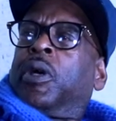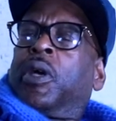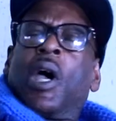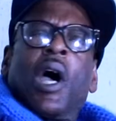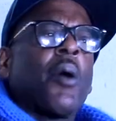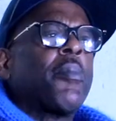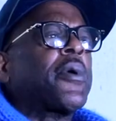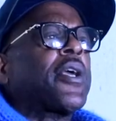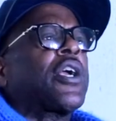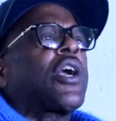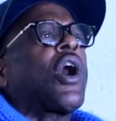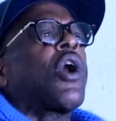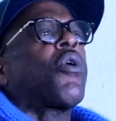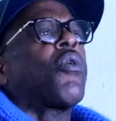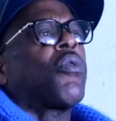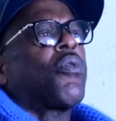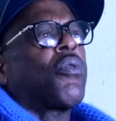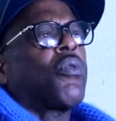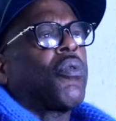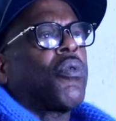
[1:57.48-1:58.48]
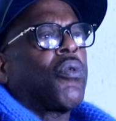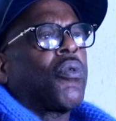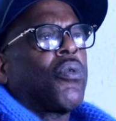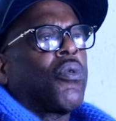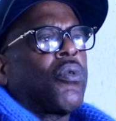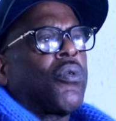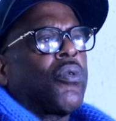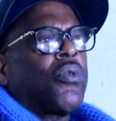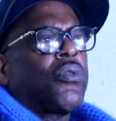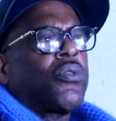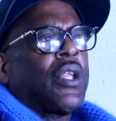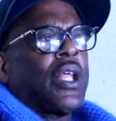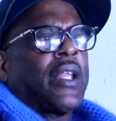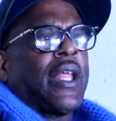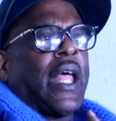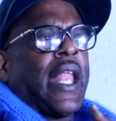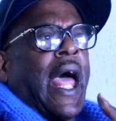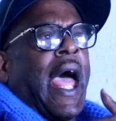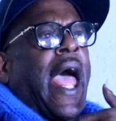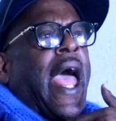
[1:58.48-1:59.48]
come and go. And,
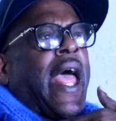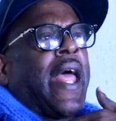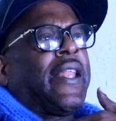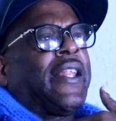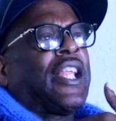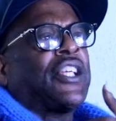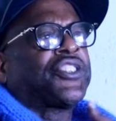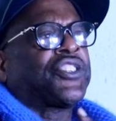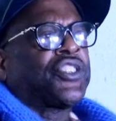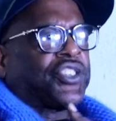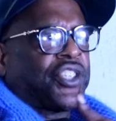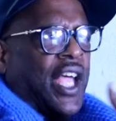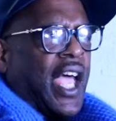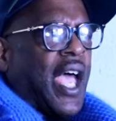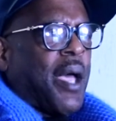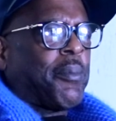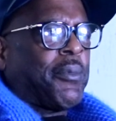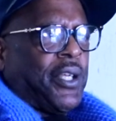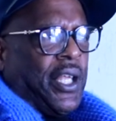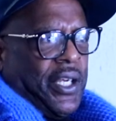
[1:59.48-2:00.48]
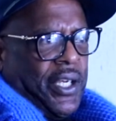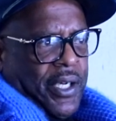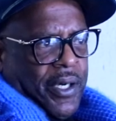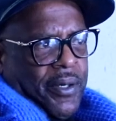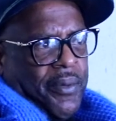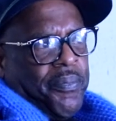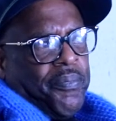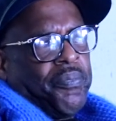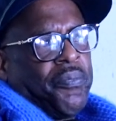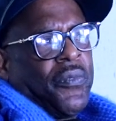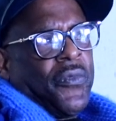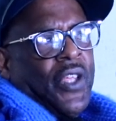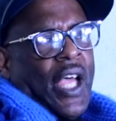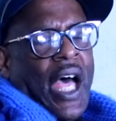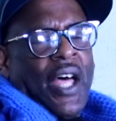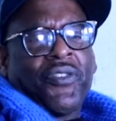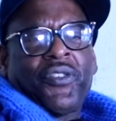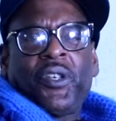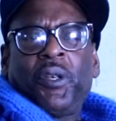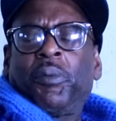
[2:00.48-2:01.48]
and I had lesser time than them.
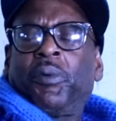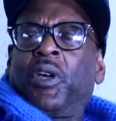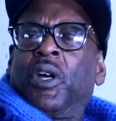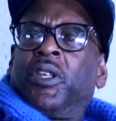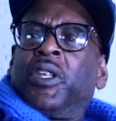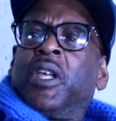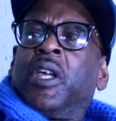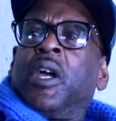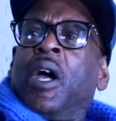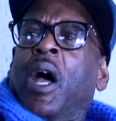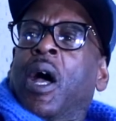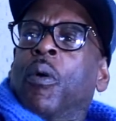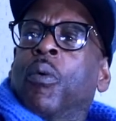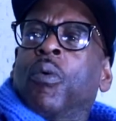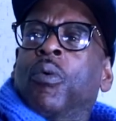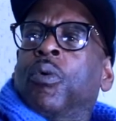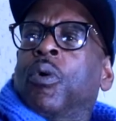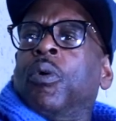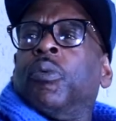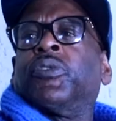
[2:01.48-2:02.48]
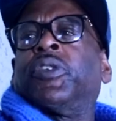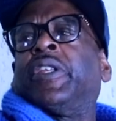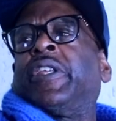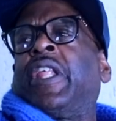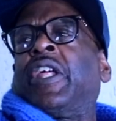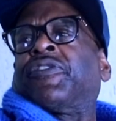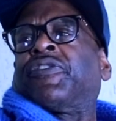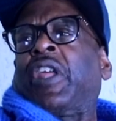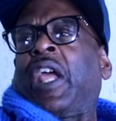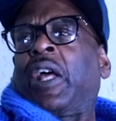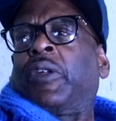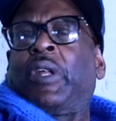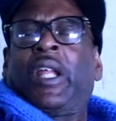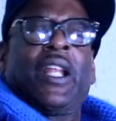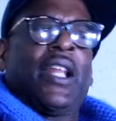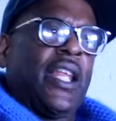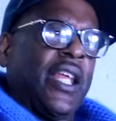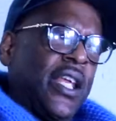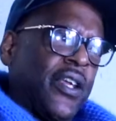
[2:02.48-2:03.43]
I see them come, yeah, I woo, woo. The next thing I know, they